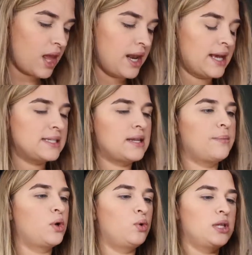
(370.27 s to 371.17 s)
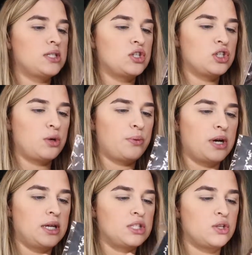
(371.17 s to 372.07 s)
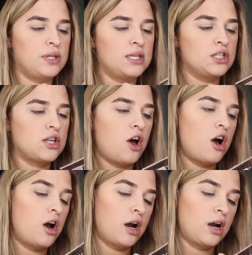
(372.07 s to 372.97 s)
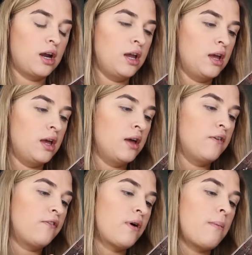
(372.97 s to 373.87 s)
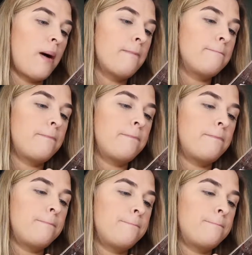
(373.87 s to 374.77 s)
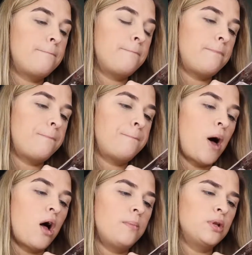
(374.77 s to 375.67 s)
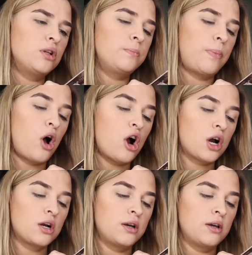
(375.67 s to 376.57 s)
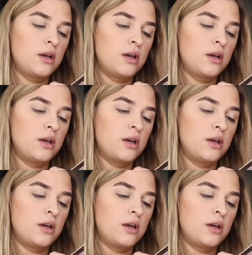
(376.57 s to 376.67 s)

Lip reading: Next up, oh, these are so pretty. So these are from Bobble Bar.